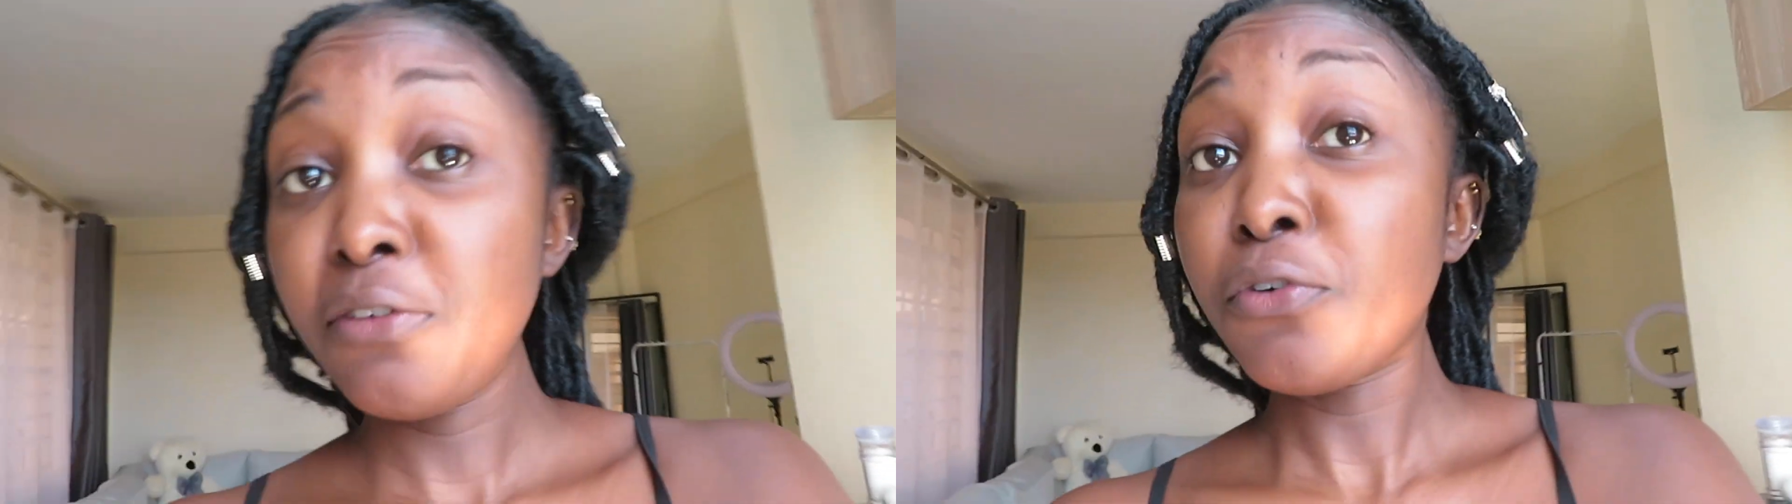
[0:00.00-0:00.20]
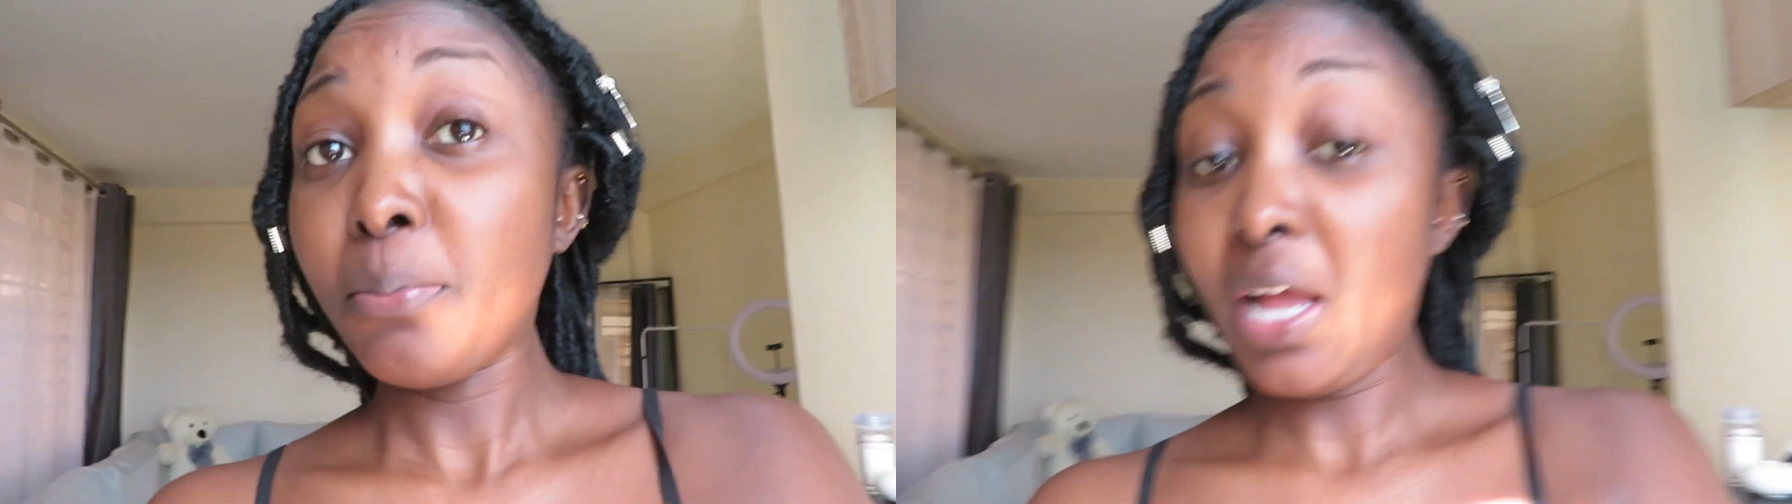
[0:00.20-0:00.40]

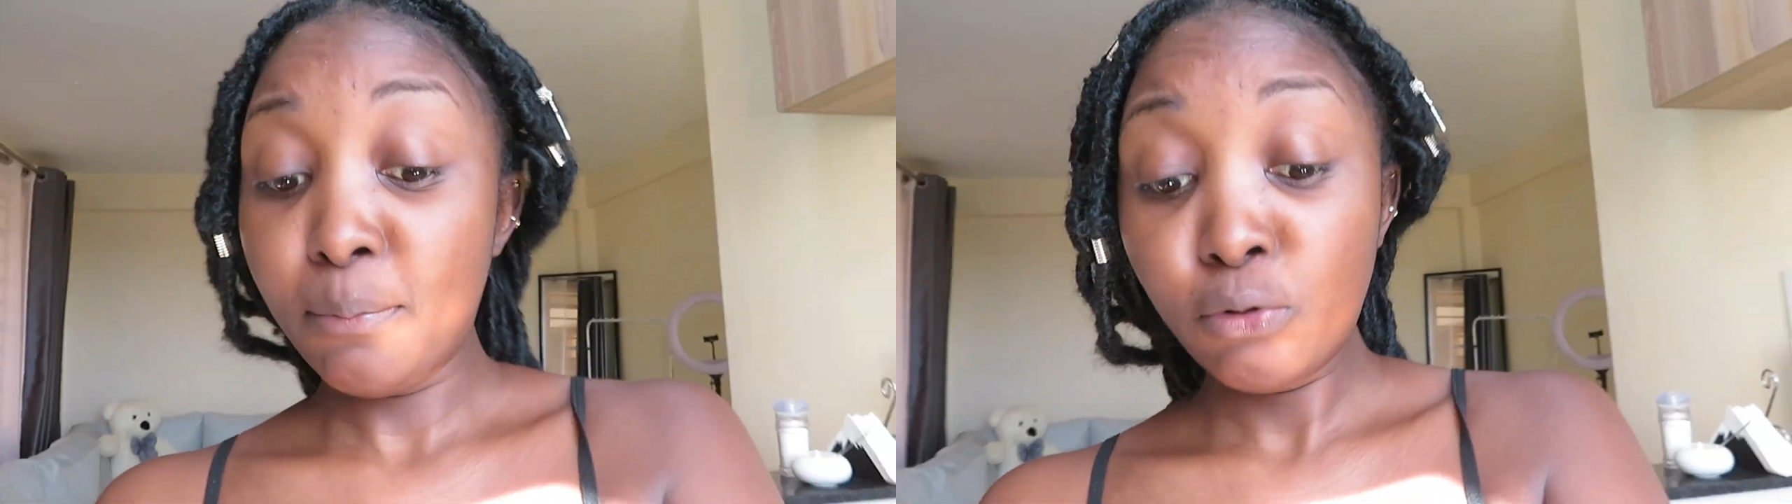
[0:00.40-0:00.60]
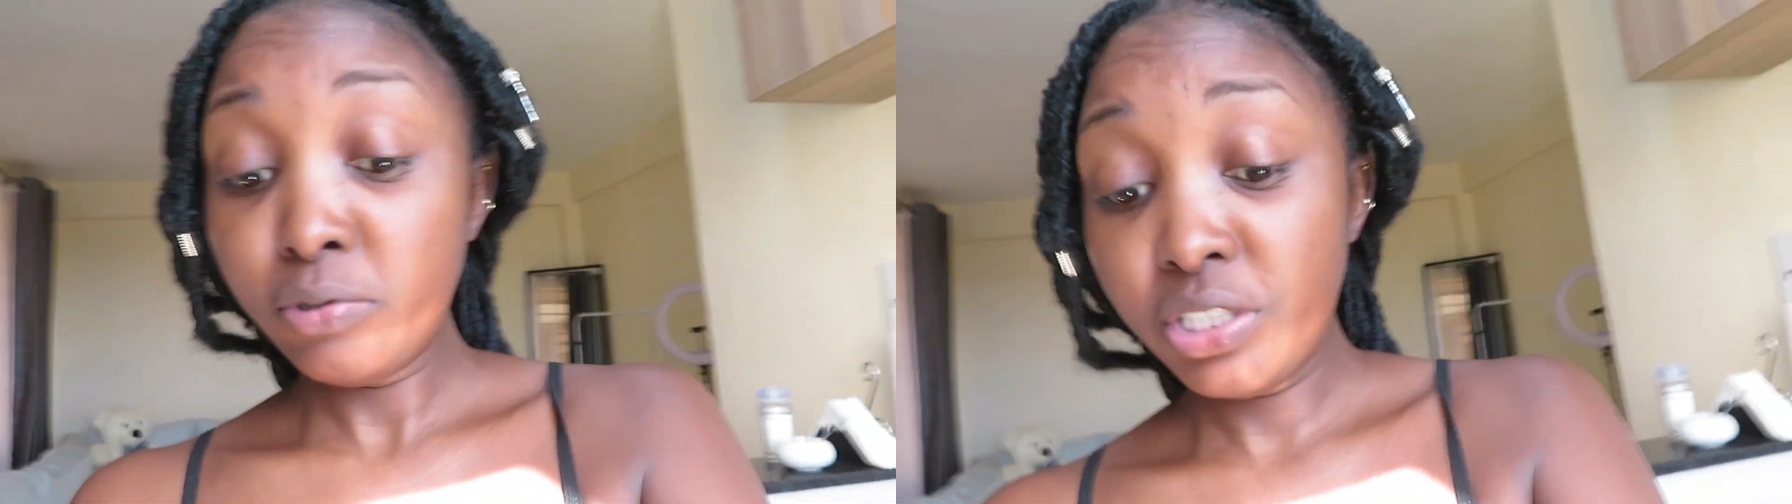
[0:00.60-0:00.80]
from
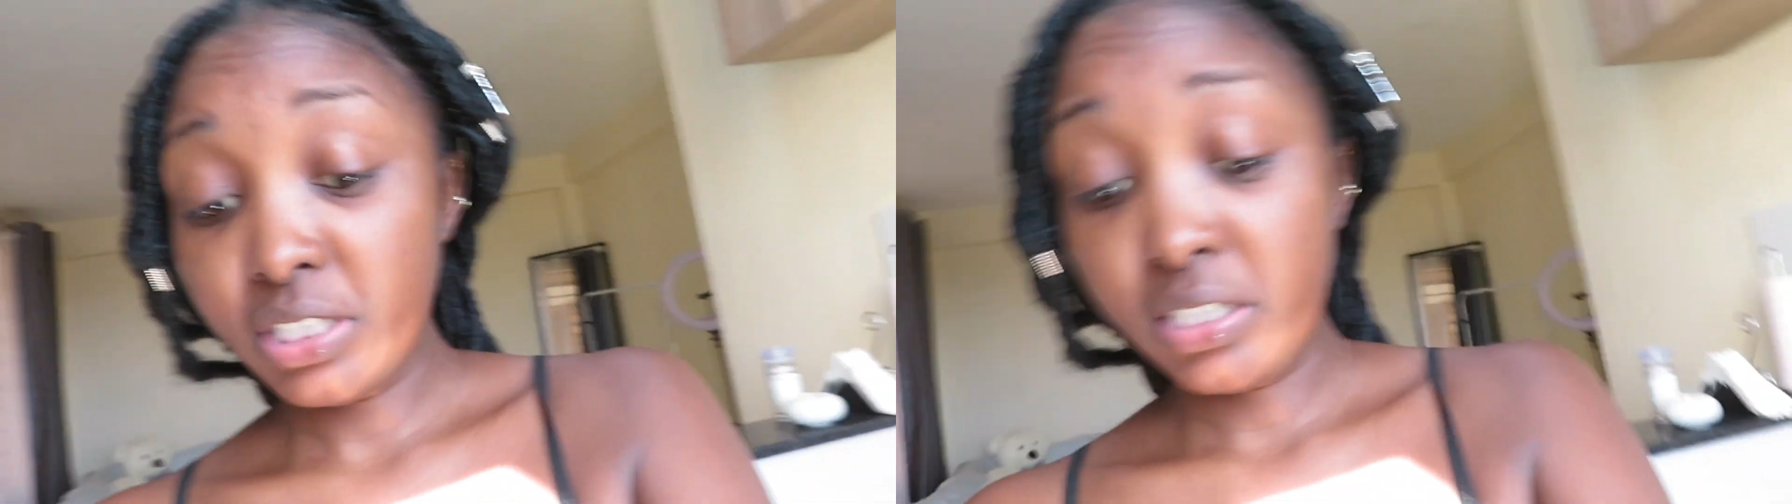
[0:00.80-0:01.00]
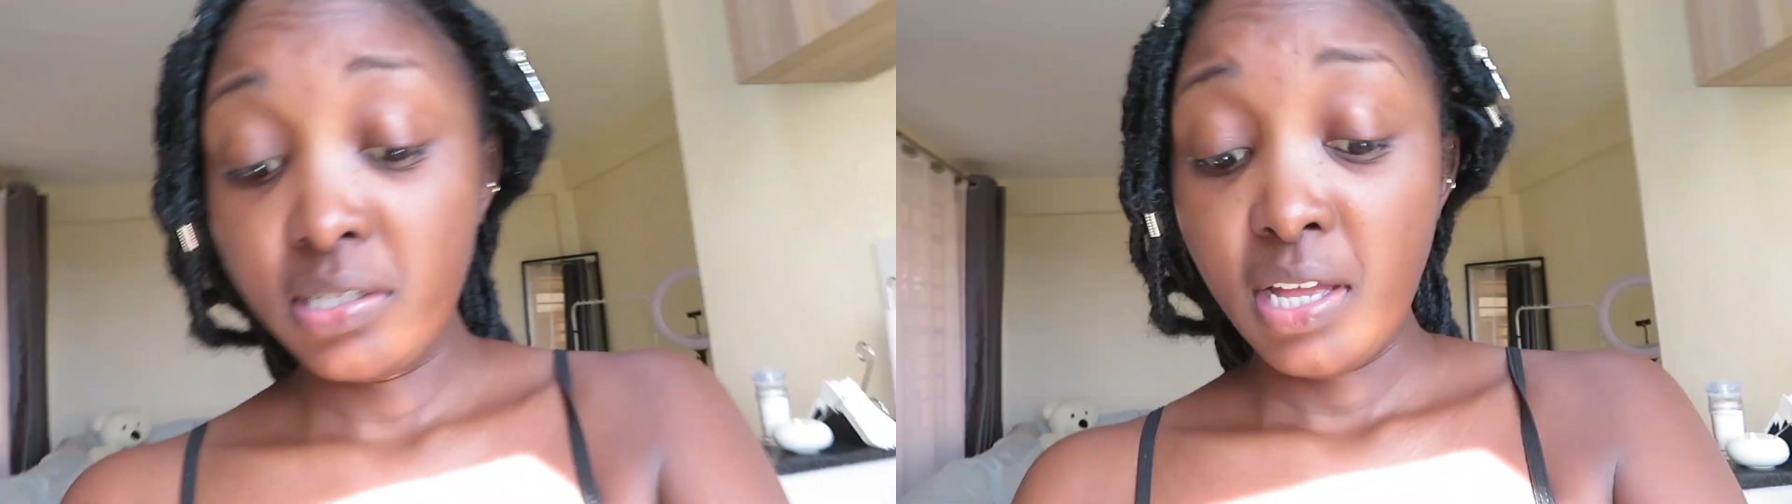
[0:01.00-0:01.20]

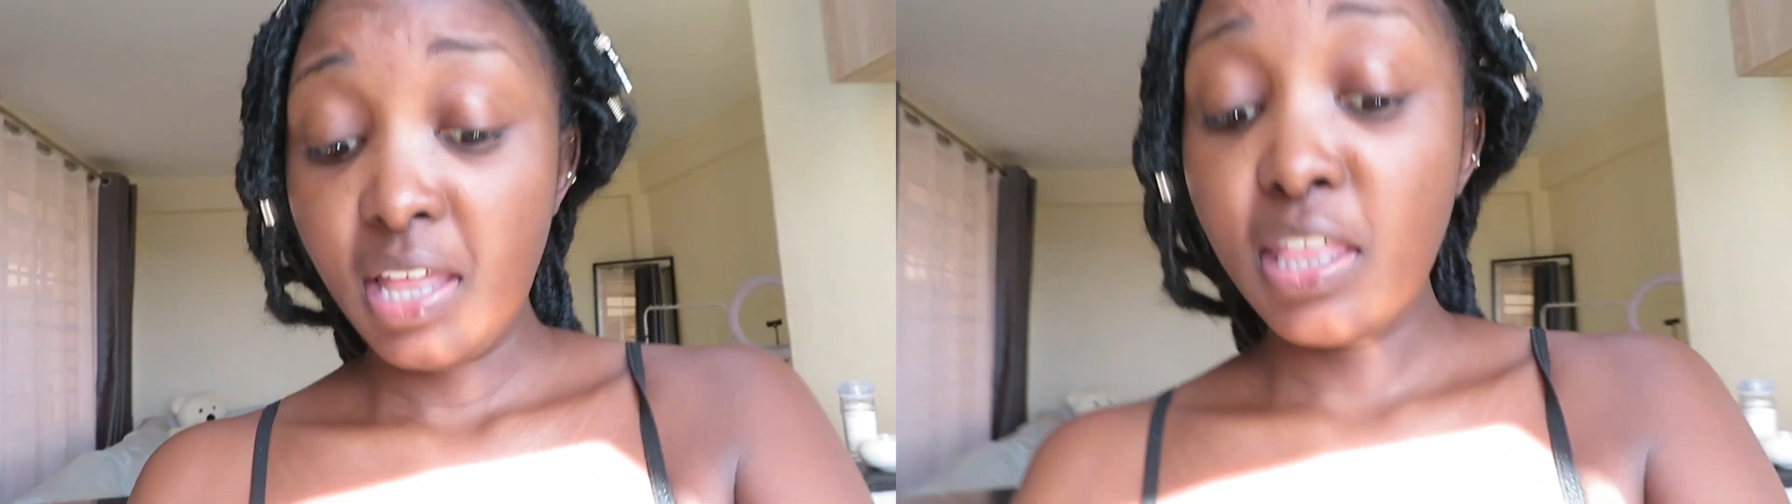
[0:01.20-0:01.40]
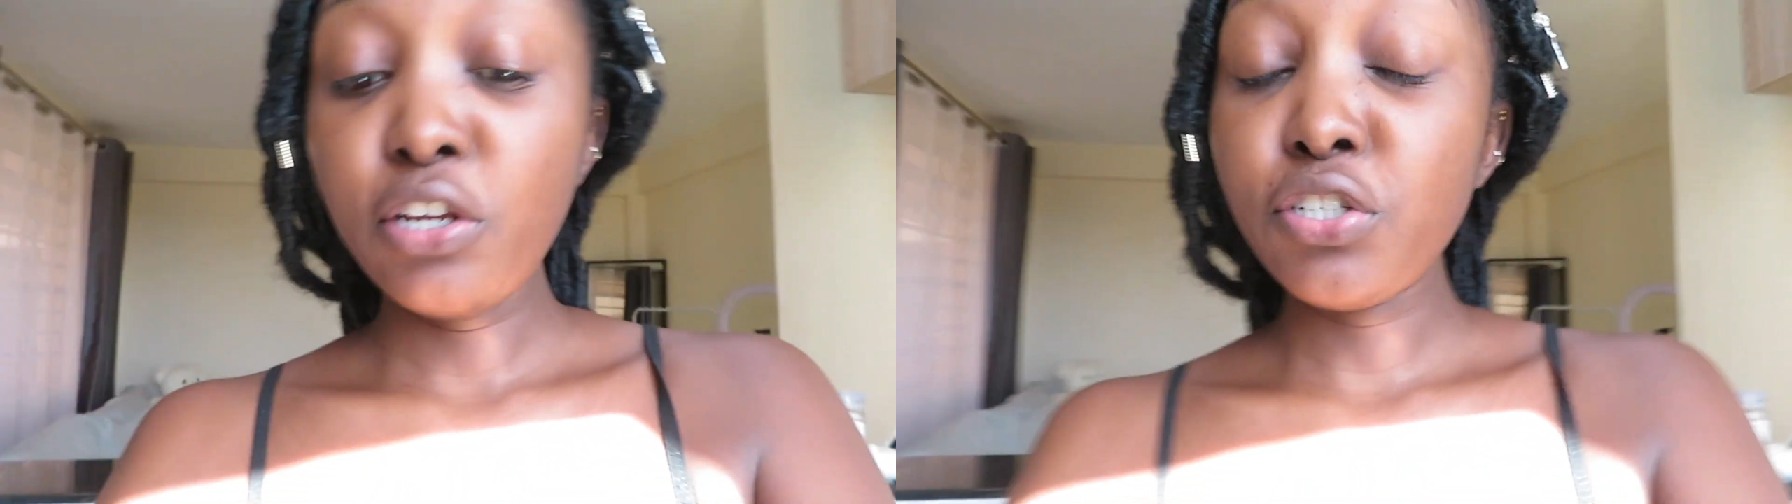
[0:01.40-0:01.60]
Kamukunji, and they